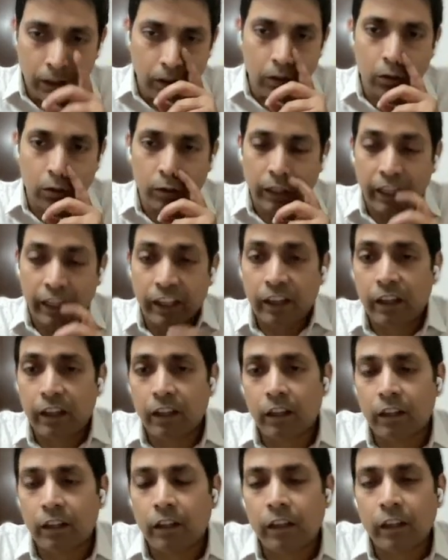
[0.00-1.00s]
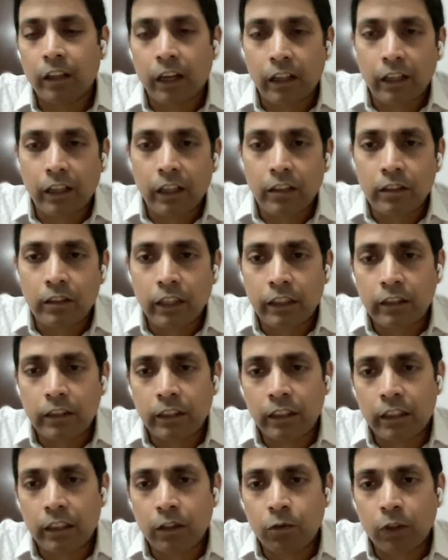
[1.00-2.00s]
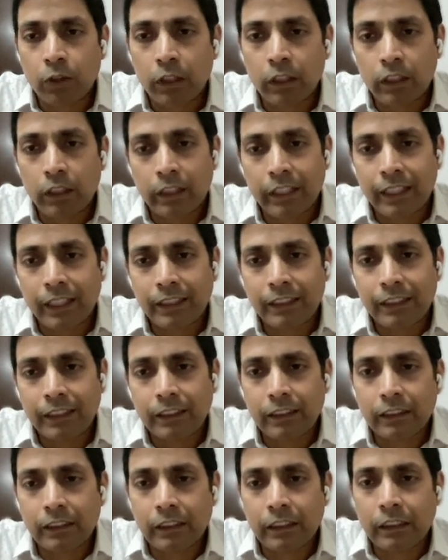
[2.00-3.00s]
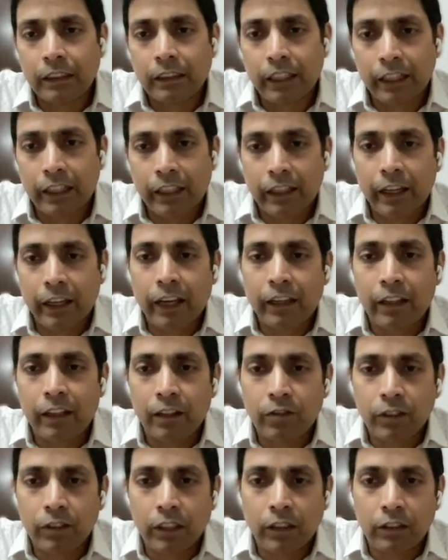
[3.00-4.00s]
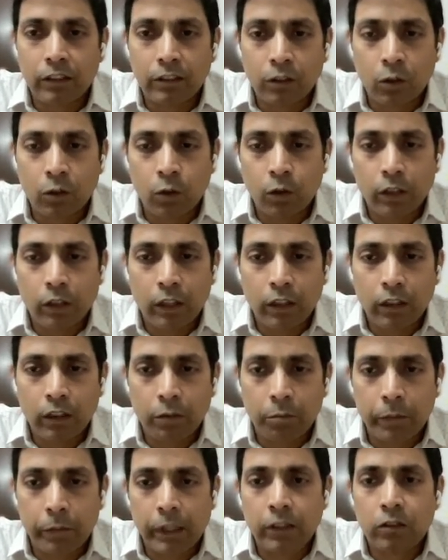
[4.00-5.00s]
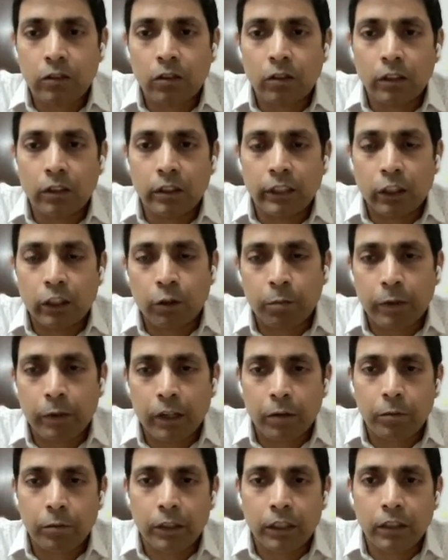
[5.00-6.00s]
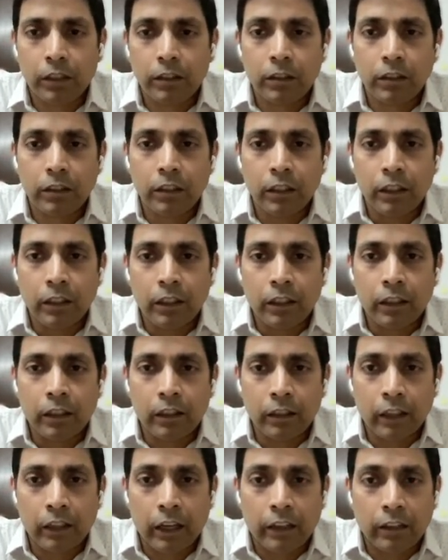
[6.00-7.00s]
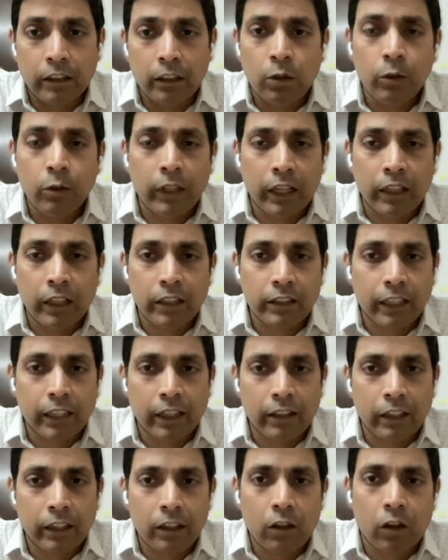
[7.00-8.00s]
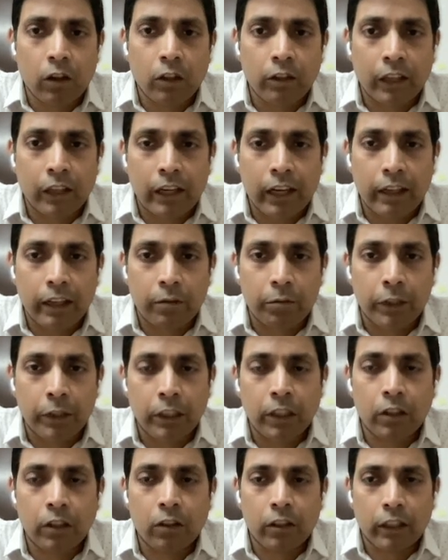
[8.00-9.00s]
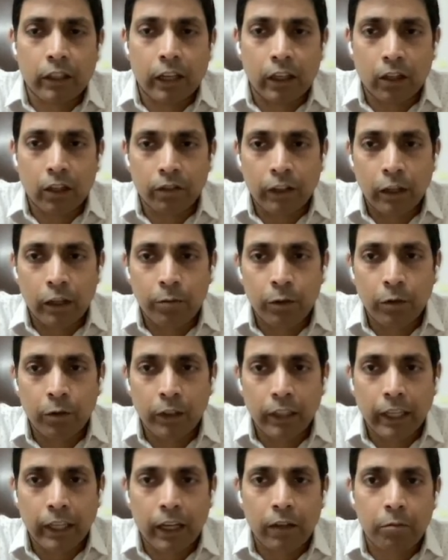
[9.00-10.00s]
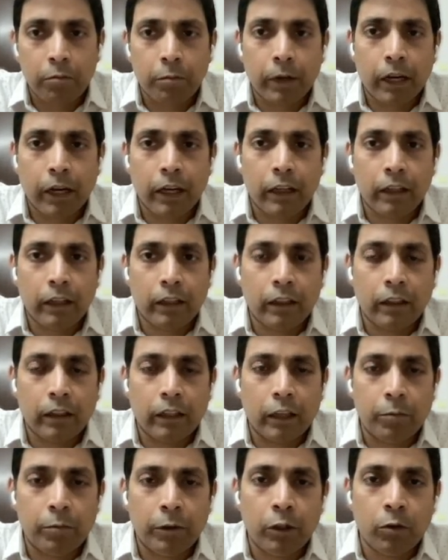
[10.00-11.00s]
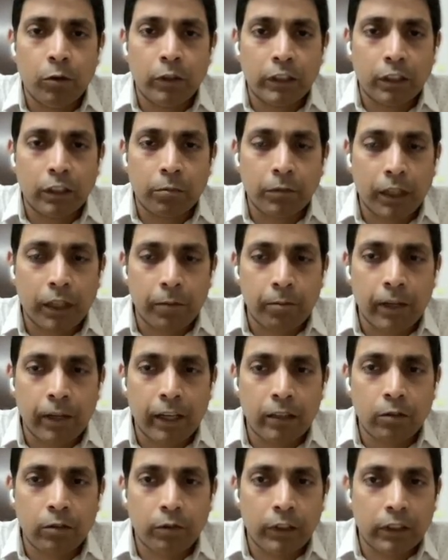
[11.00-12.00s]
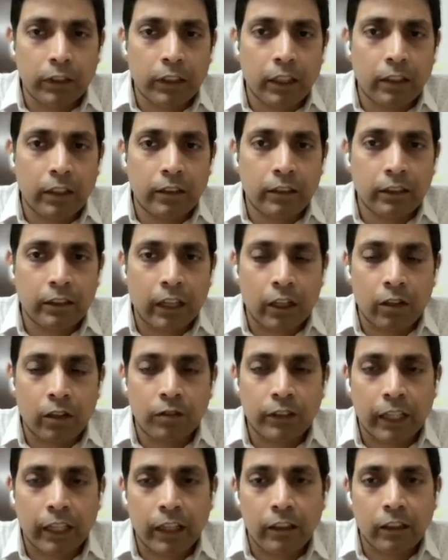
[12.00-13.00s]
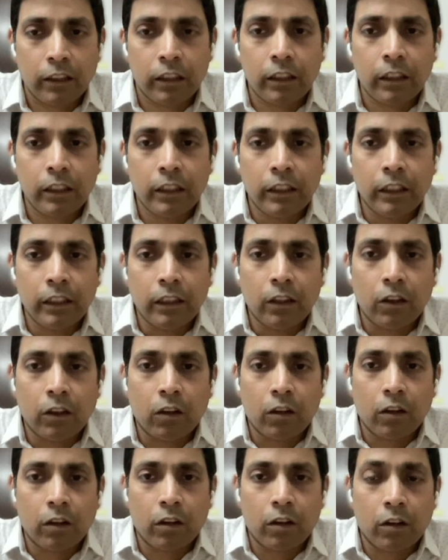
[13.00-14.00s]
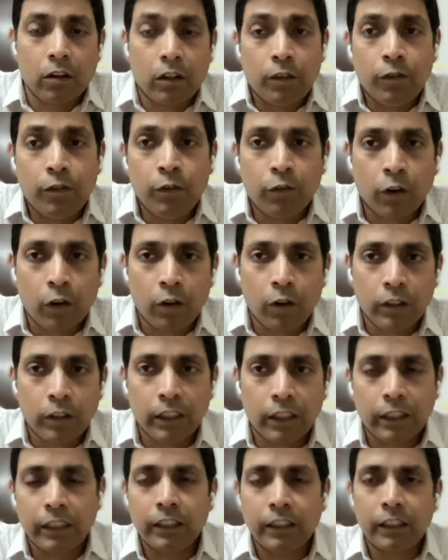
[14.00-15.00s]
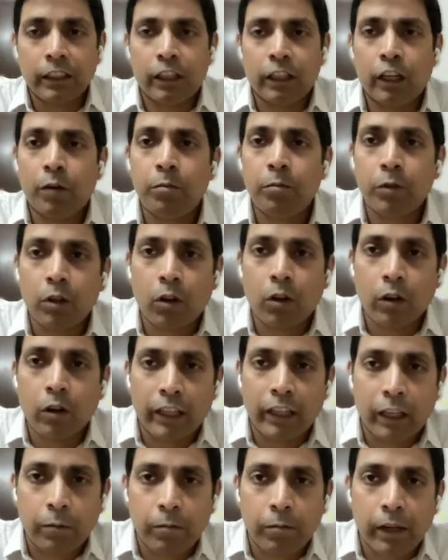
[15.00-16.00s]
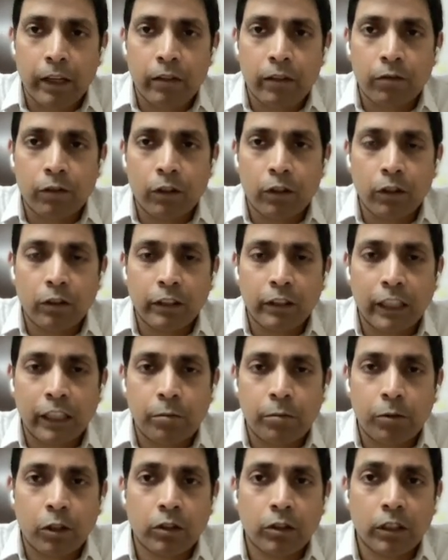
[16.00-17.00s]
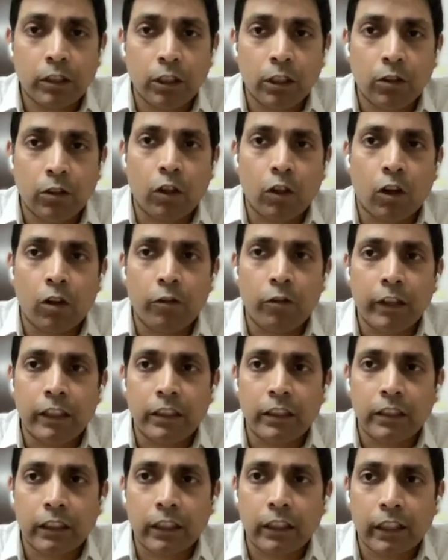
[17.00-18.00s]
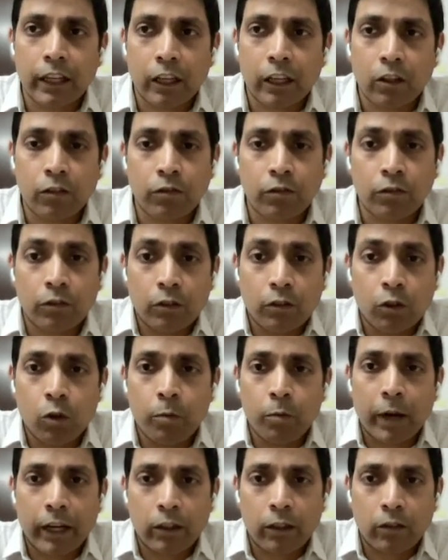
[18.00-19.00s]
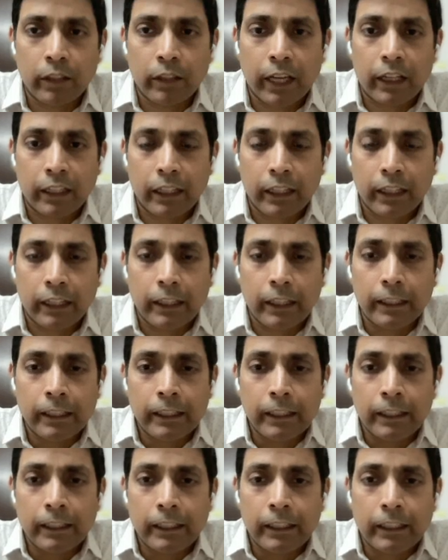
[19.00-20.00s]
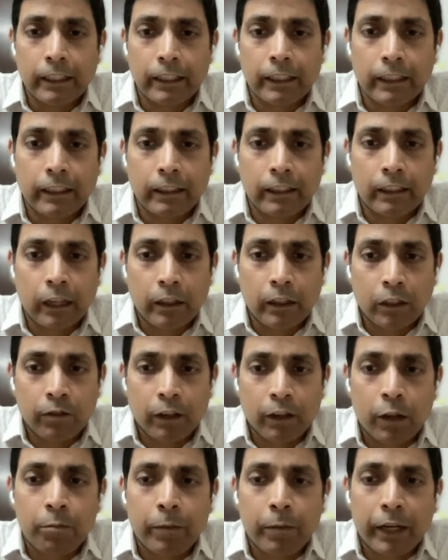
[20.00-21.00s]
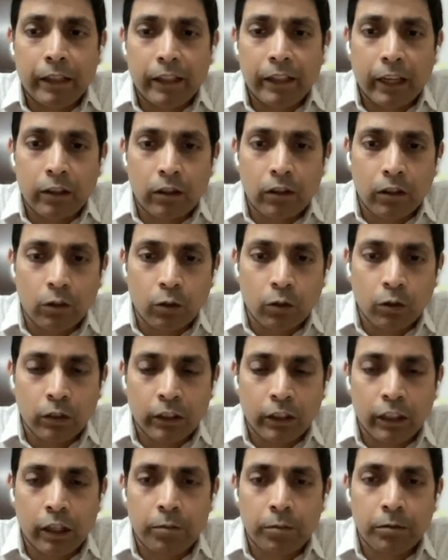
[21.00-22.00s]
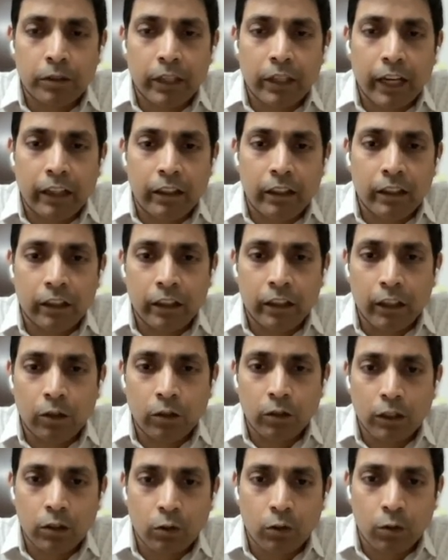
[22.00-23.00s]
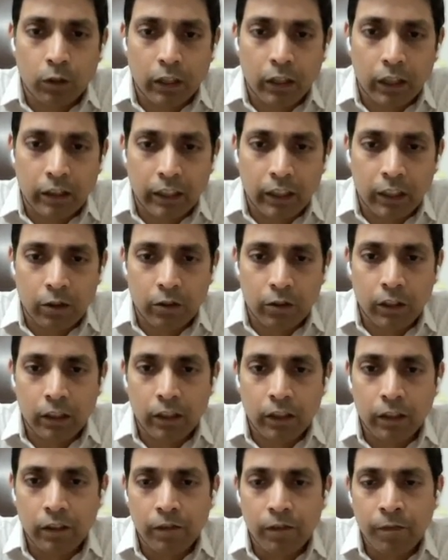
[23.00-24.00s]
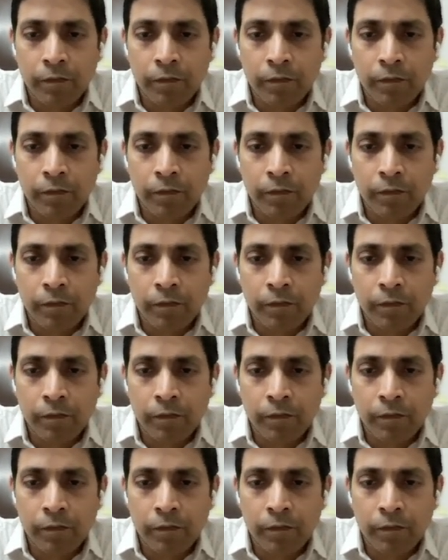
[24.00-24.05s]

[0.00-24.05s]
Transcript: So in our case, let's say what it does is the AI gives a score based on a set of parameters. Either you can decide that, or you can let MeetRecord kind of help you with that by helping you with some templates which are kind of standard. Or if you follow a certain script or a template for your sales process, you can always kind of go back to that and kind of embed those scripts right here into the scorecard that you see here.